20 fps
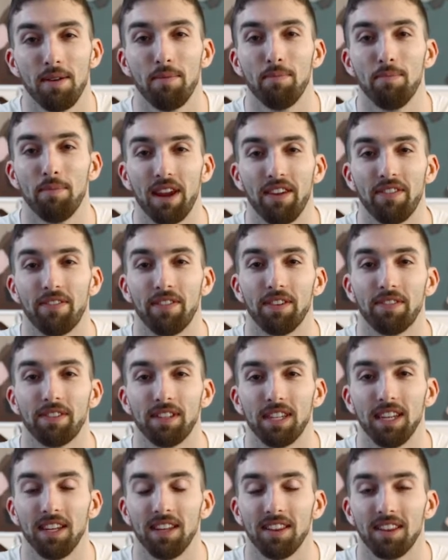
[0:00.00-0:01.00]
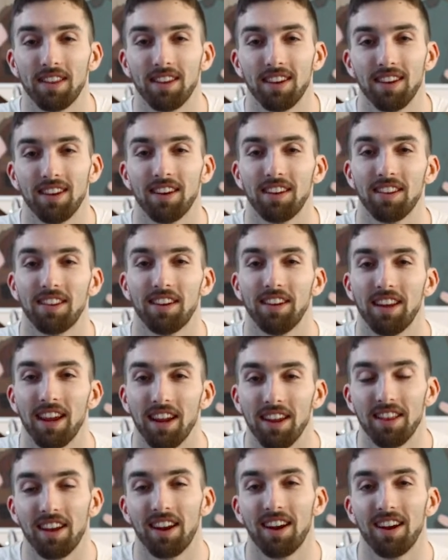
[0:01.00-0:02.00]
May 15th, the
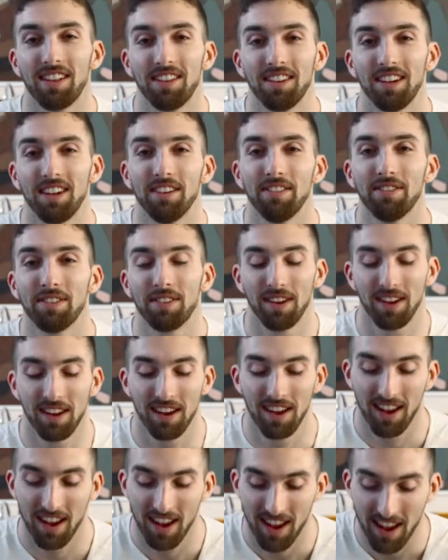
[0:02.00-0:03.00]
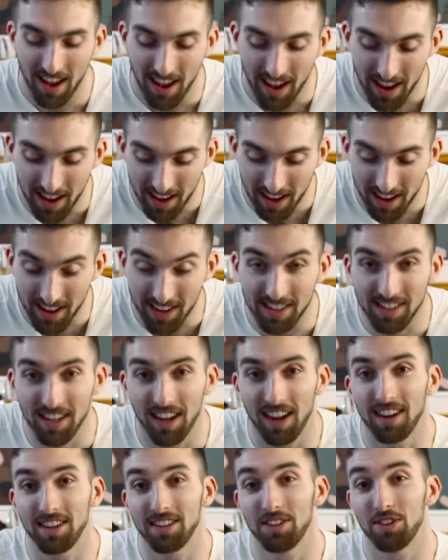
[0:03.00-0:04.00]
day that I leave, and
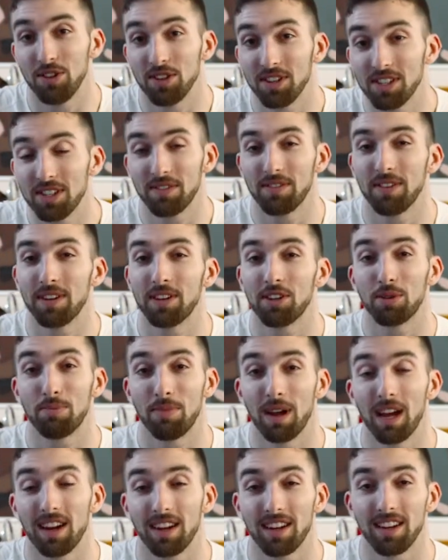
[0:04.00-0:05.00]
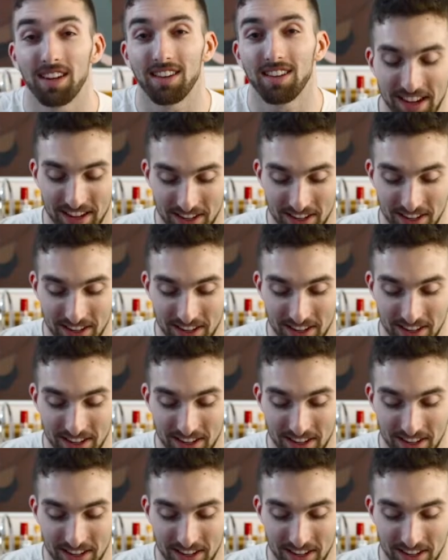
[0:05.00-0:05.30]
I just finished packing.